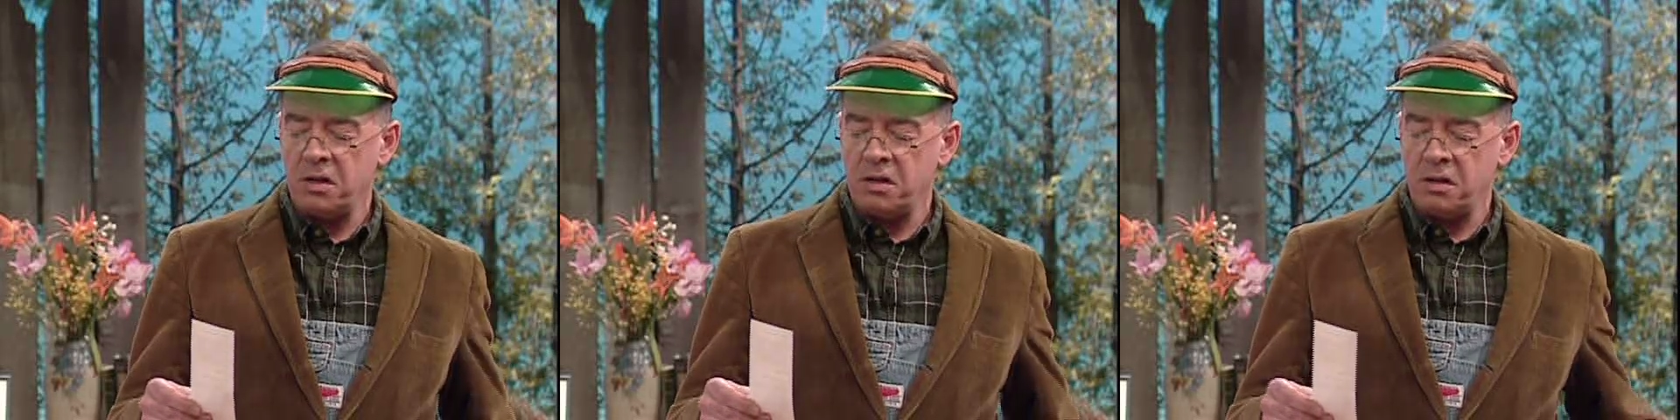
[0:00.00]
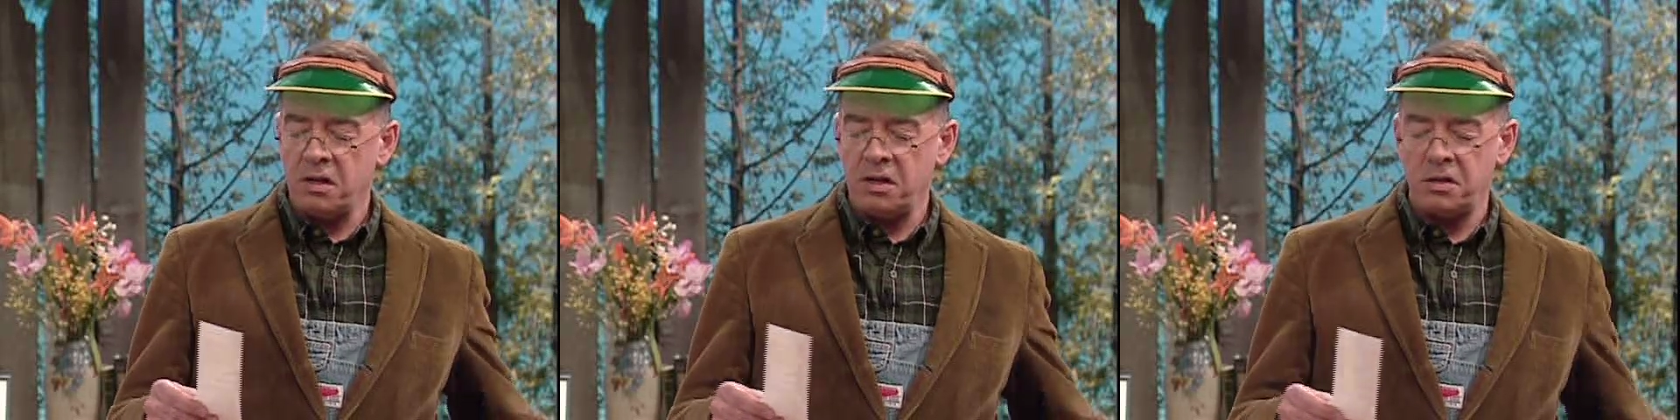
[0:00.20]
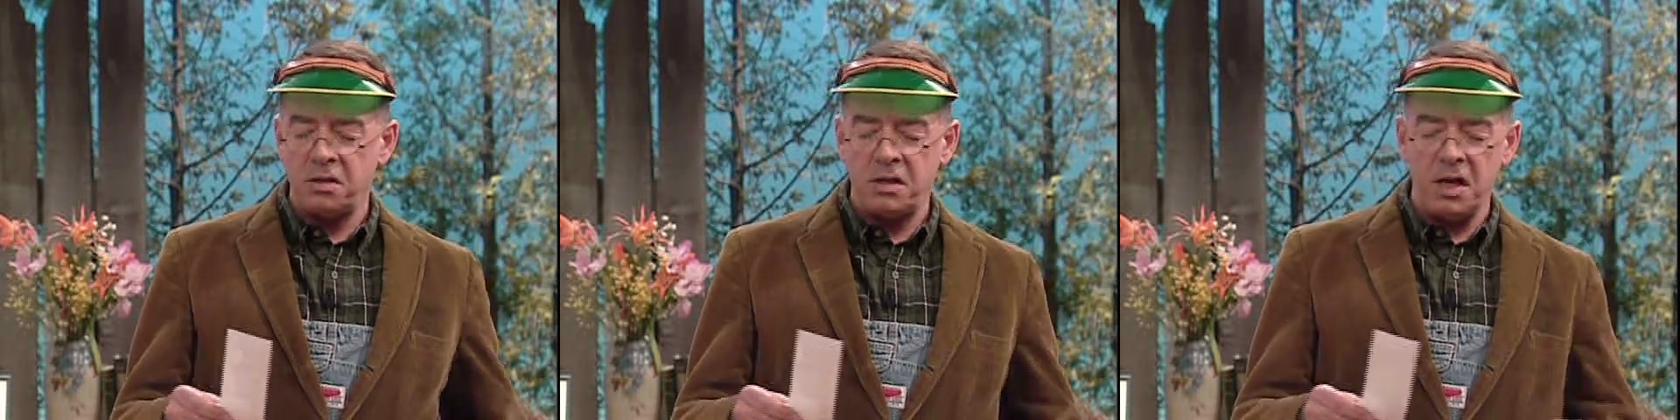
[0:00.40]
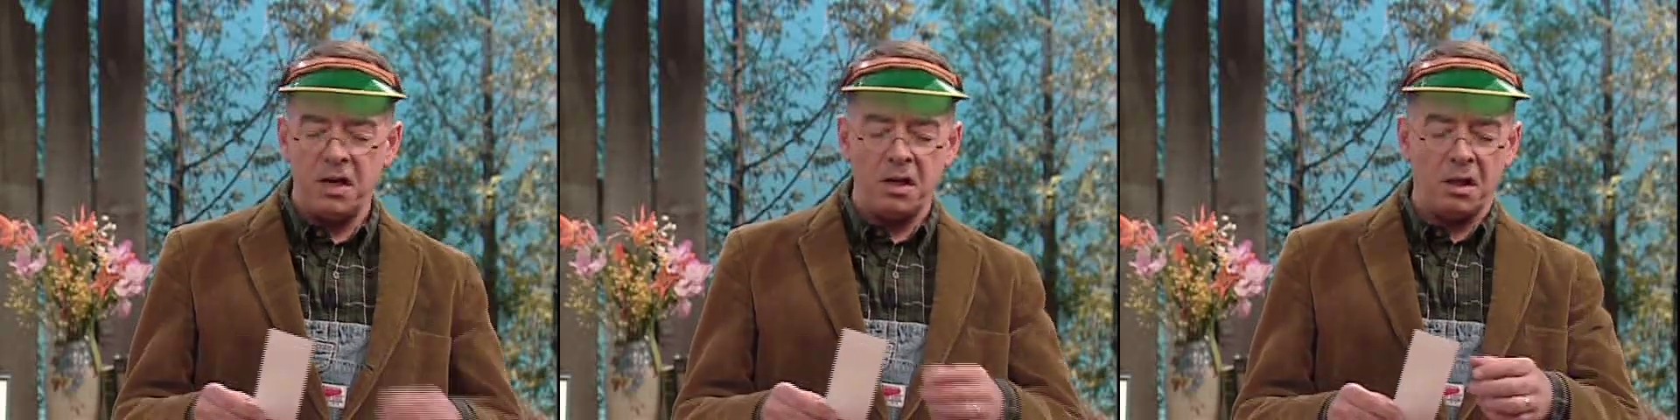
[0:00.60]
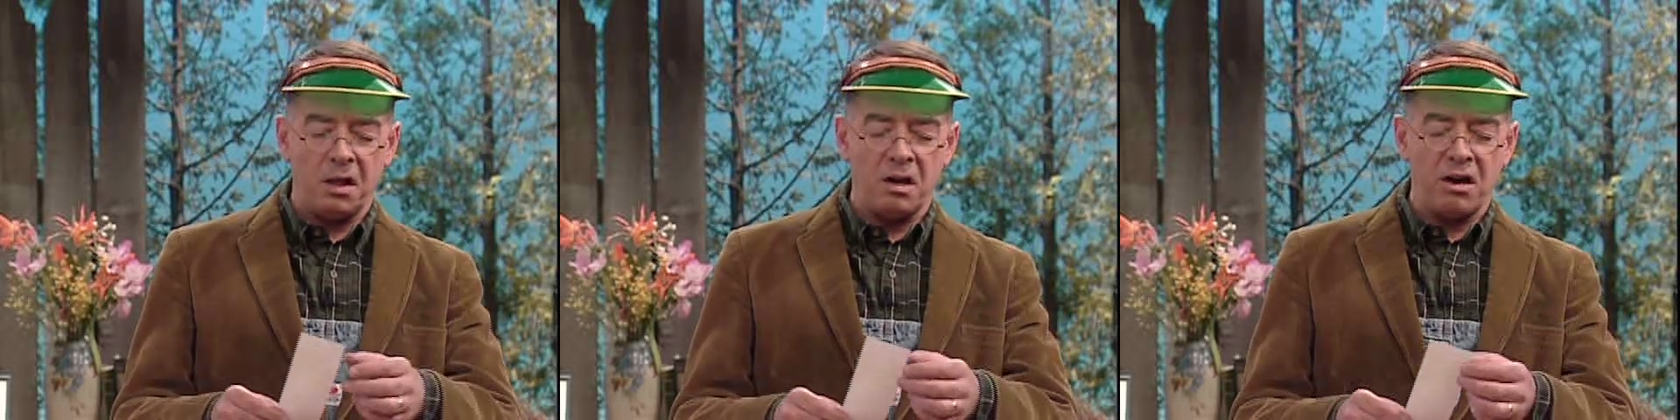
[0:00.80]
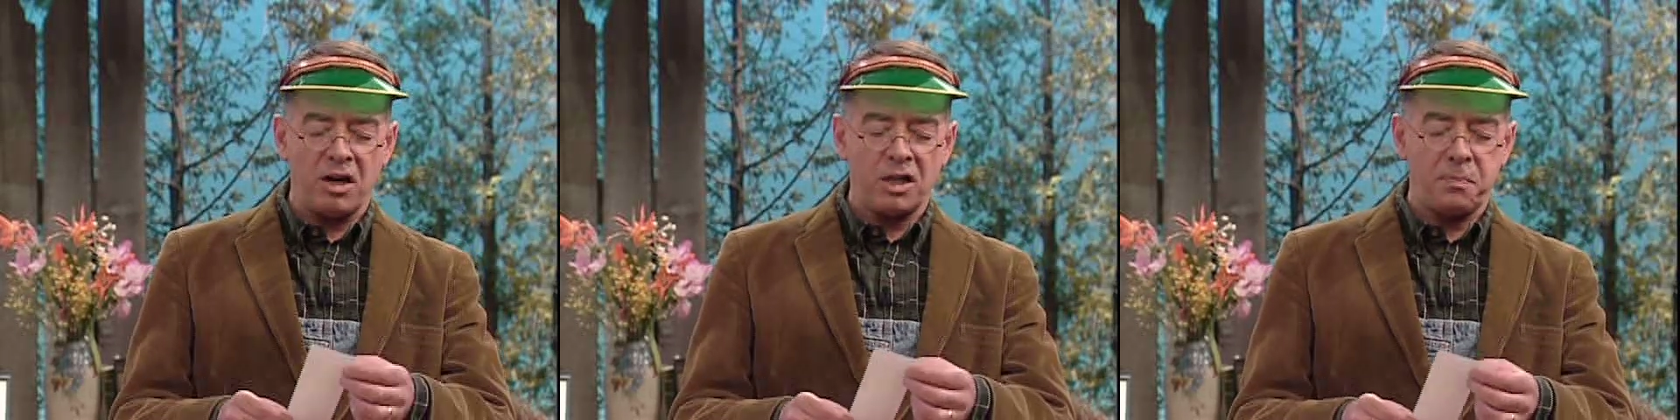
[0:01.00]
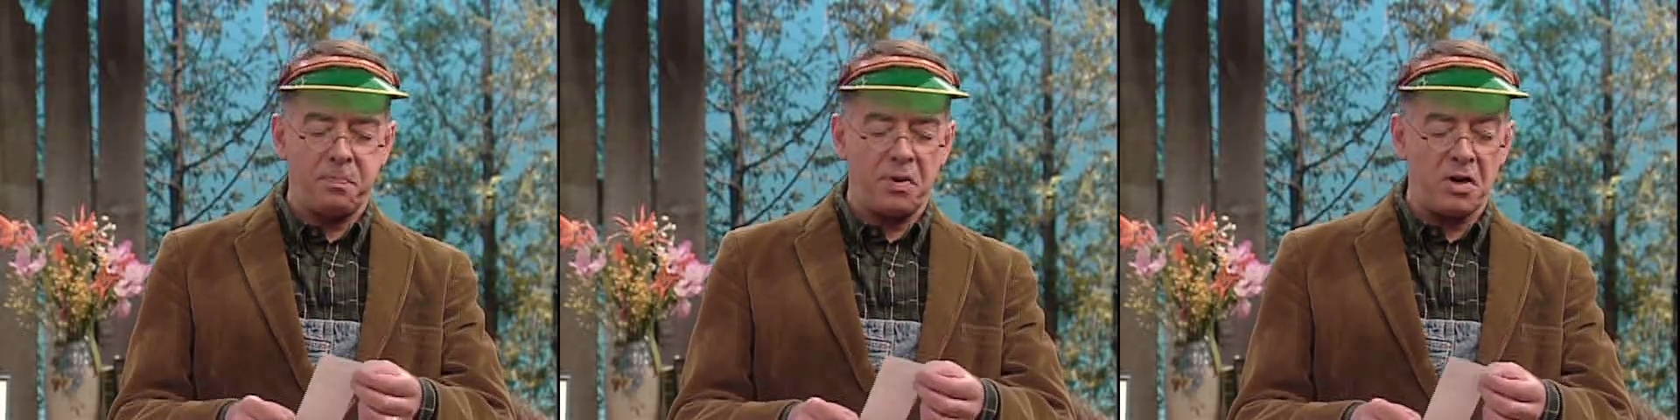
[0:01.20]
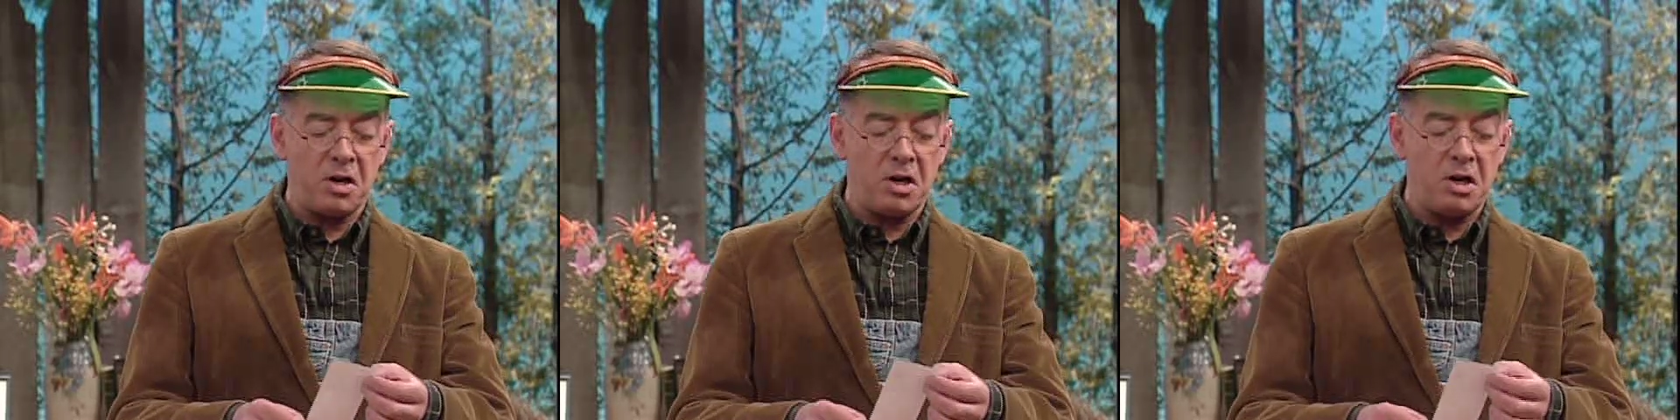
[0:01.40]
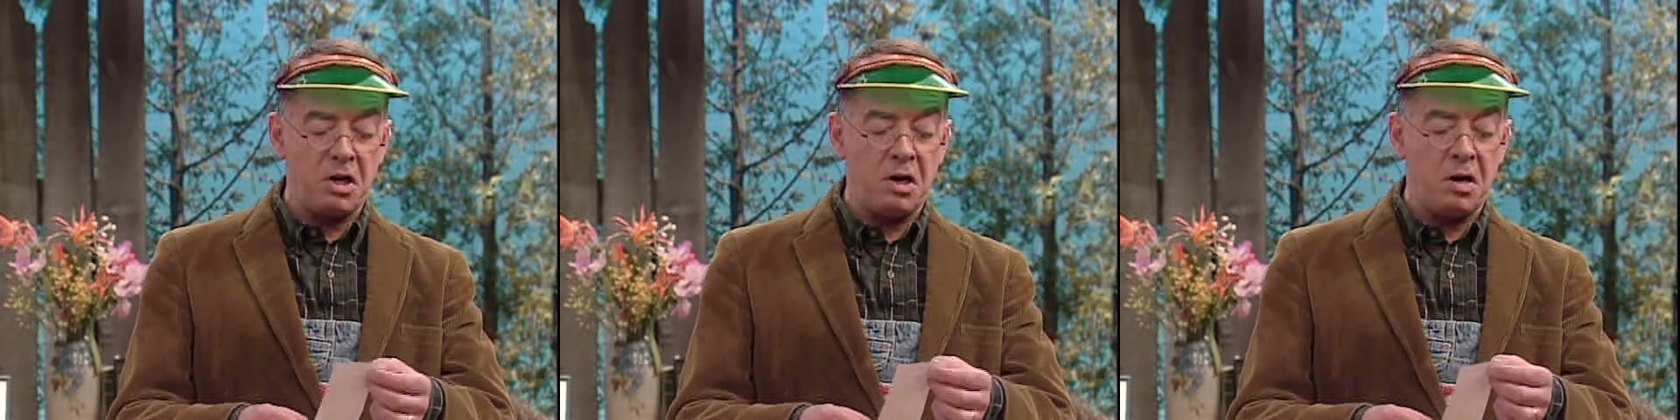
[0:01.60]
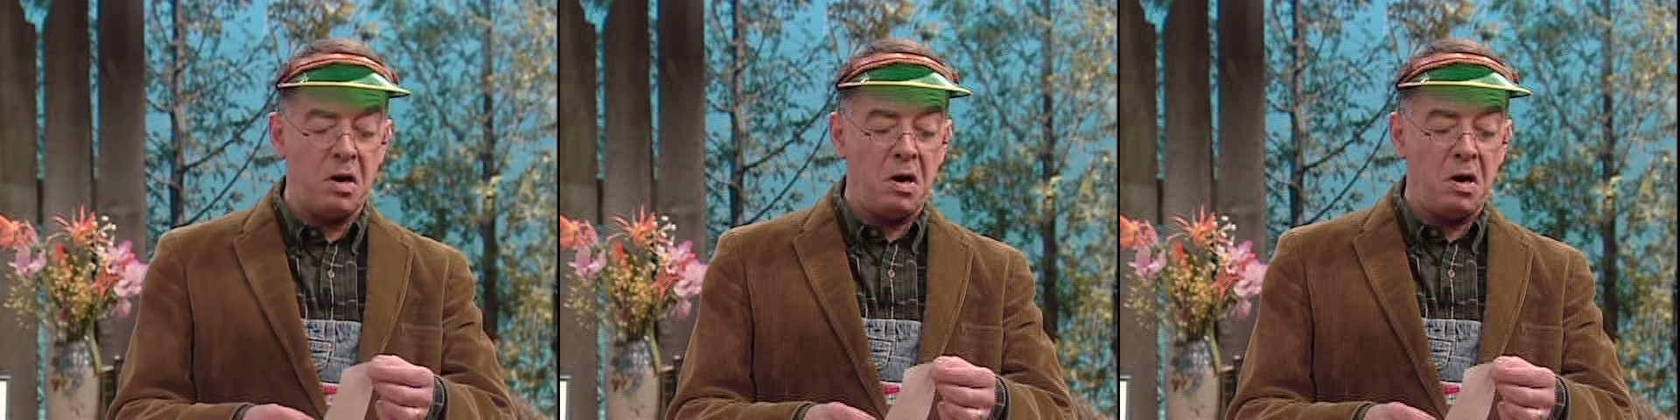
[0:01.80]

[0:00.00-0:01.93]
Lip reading: As dated Larkspur,